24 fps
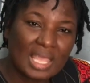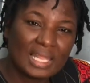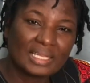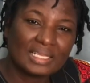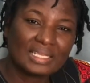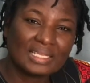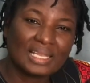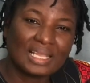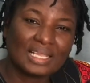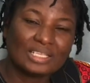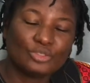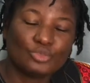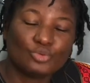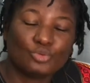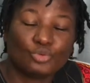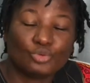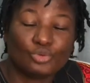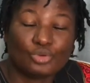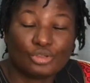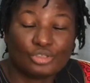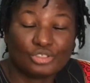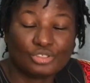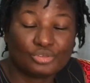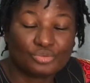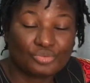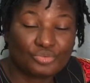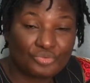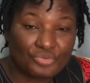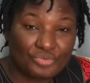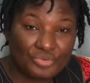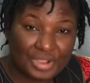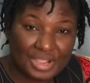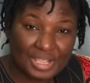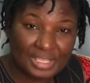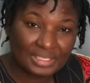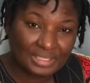that will not
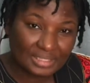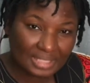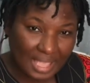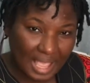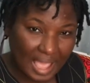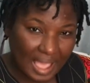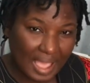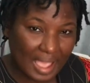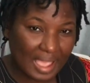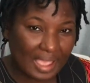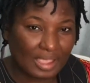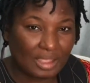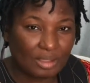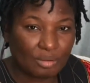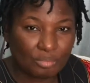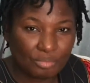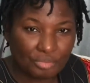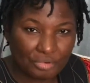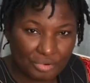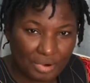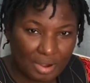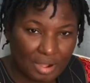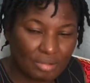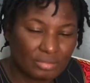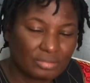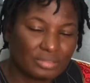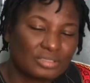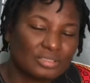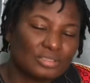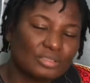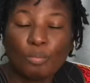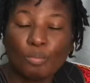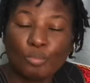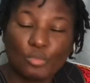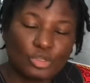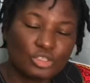raise
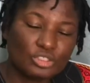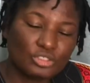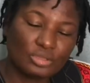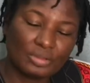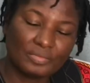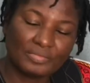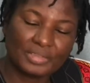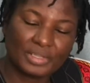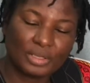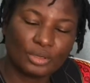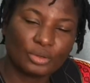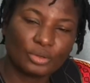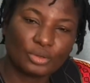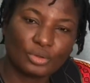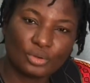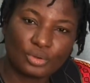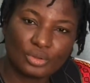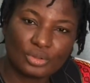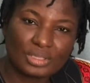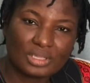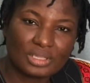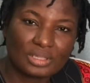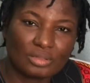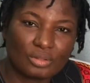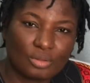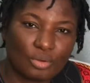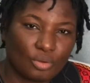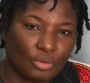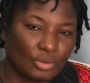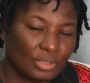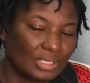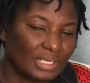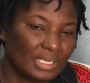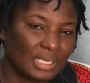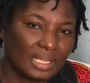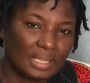eyebrows most of the cloth
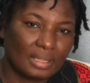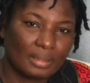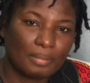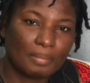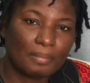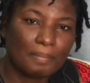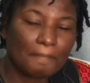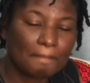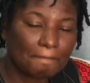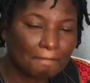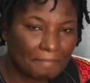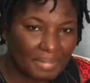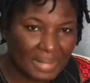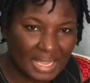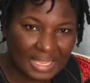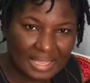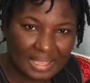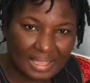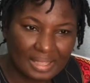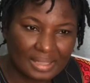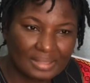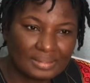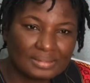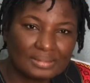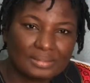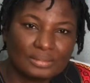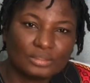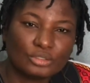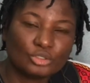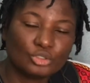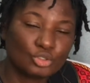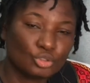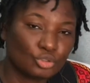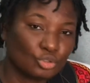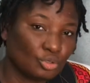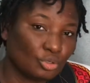on the market
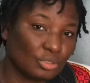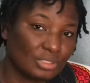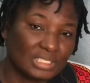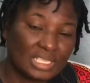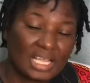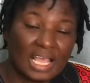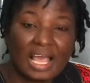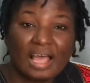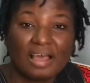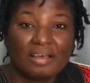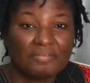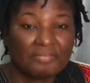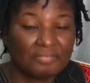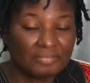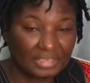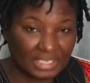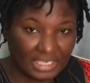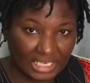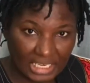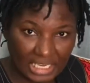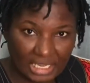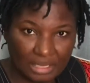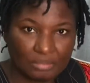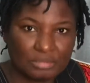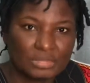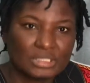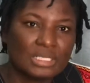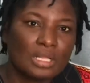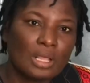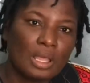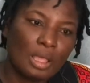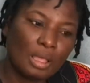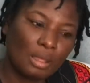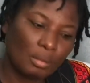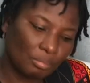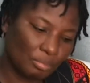do not have names
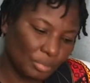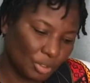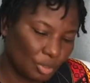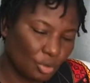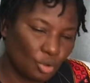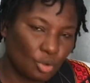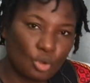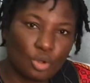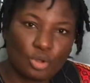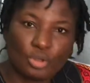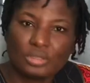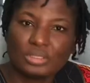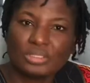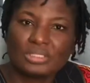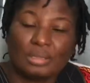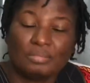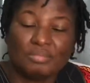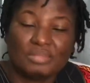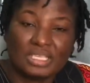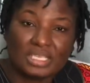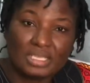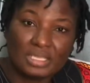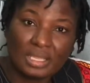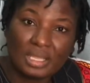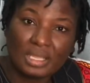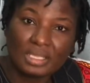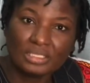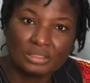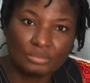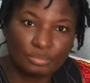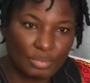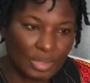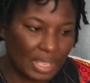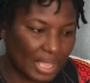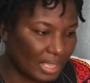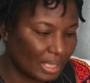because years
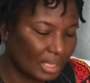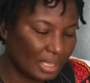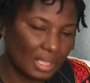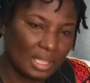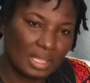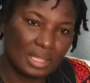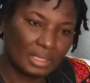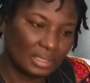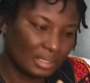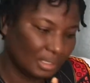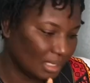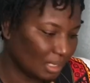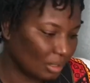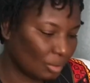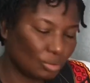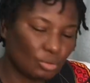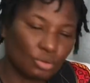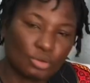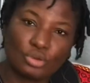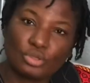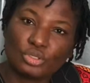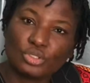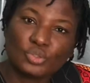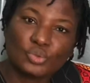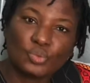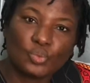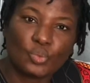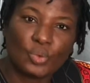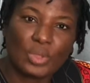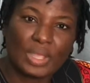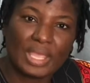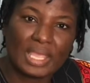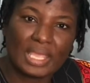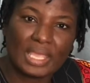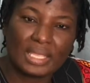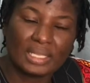back the clothes
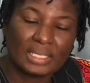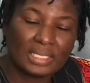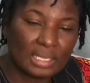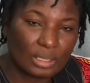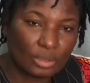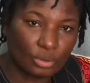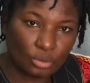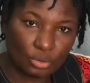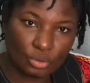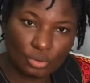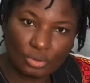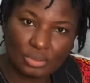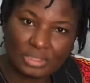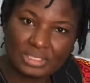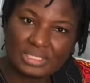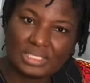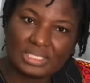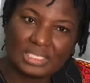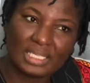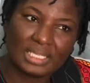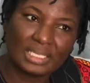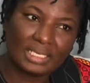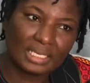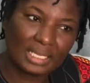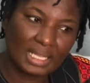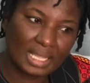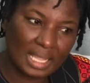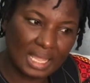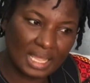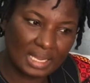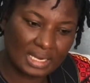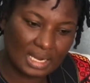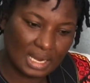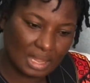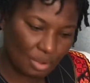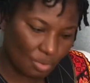were the cloth in
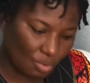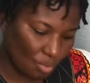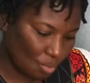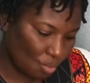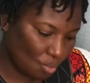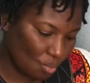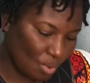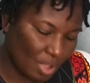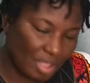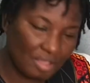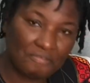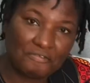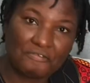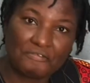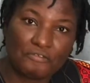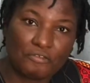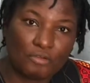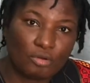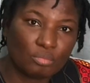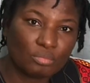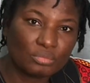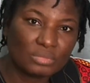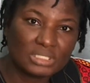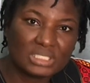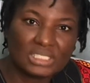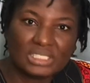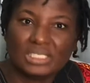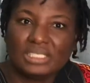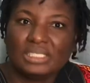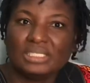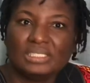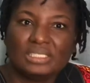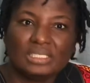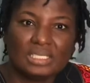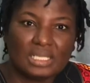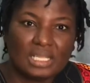ghana were from
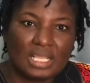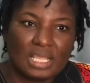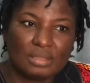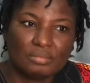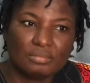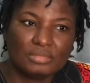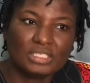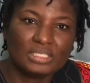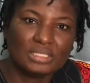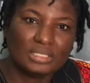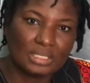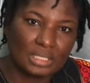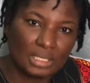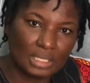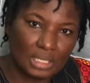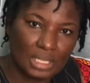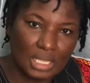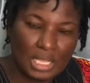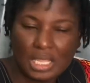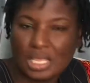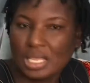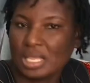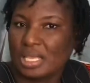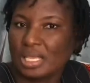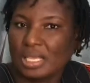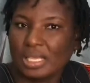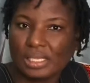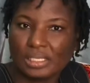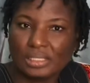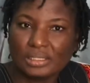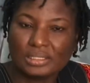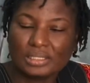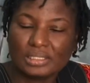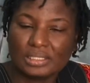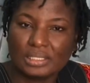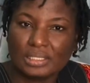gtmc
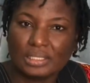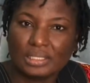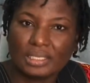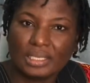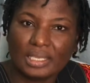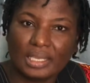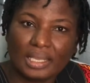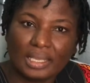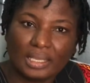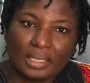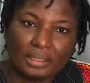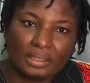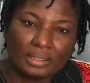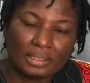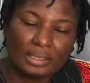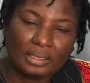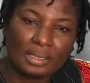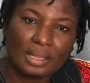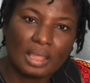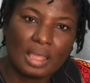atl